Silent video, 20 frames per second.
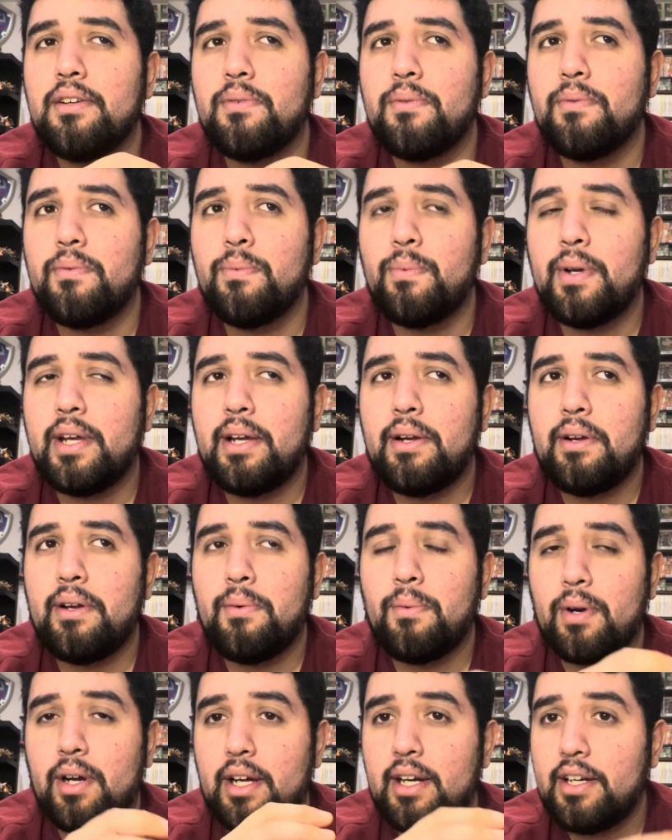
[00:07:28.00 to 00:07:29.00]
We
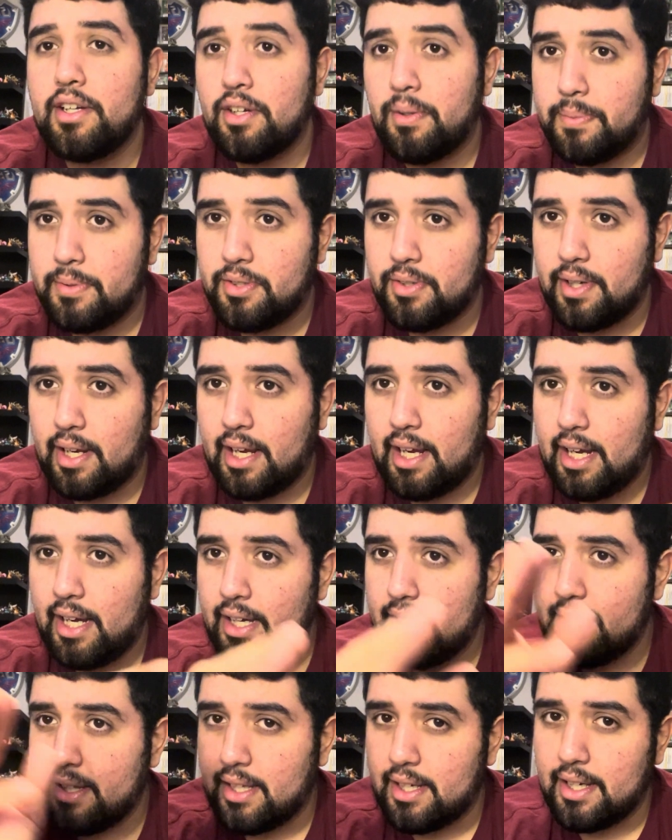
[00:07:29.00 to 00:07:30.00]
were going to do episode 8
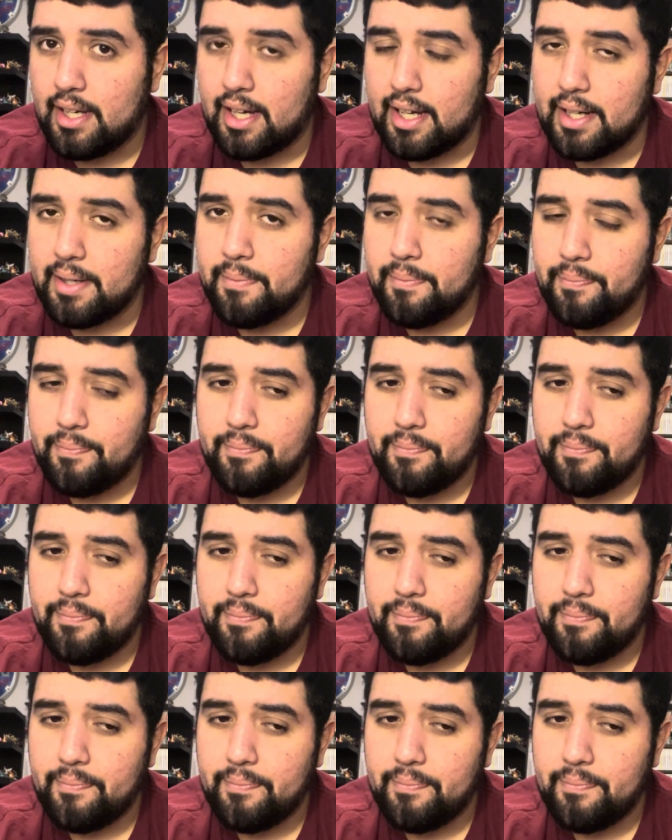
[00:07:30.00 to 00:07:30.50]
and then 9.